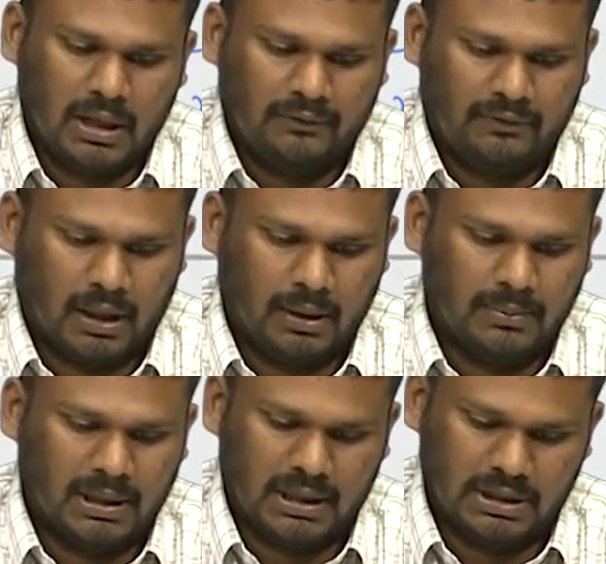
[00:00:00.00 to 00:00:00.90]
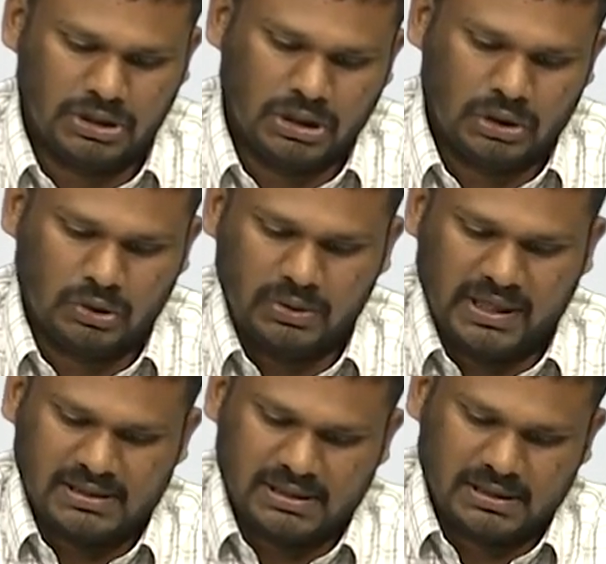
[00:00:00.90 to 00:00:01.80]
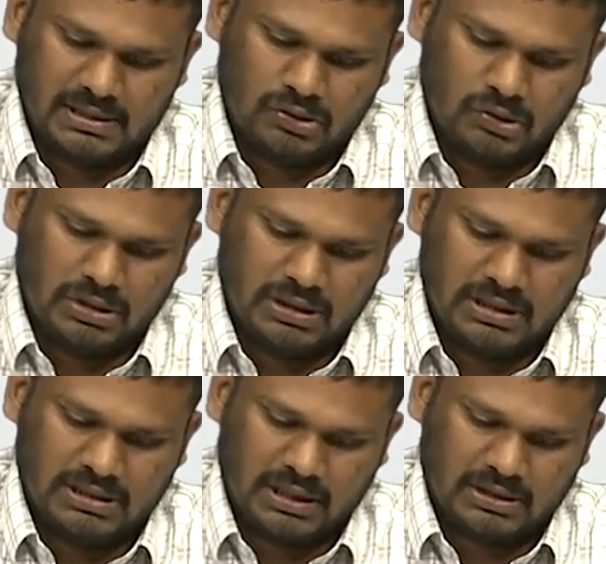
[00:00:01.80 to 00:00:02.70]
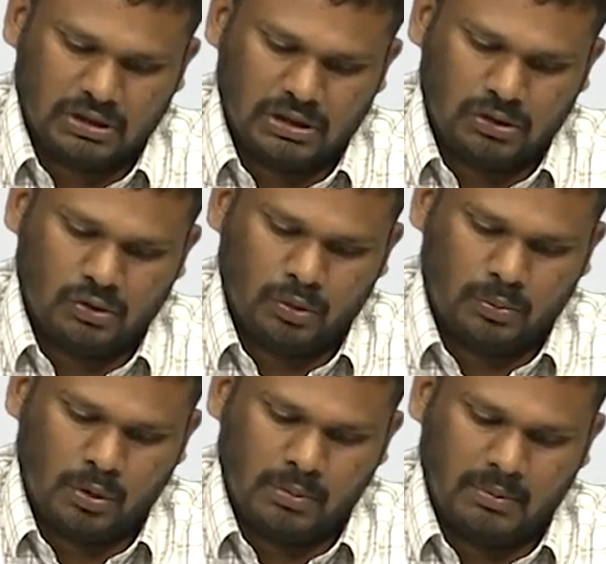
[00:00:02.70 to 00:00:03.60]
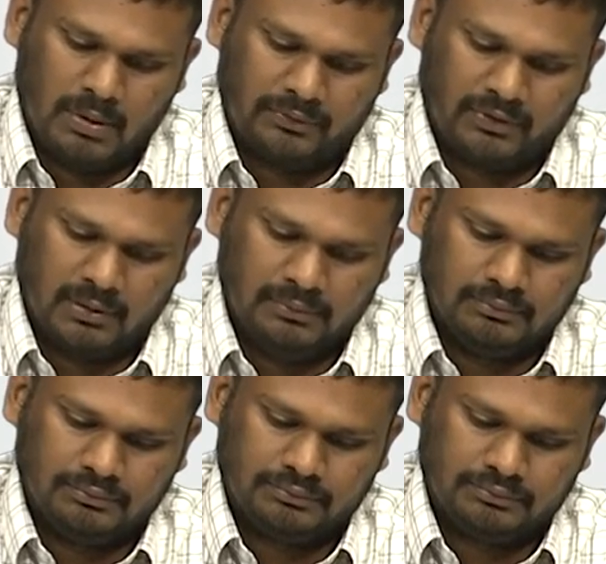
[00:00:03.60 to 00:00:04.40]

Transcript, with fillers: from uh, G to Sx. So, this is actually a group homomorphism.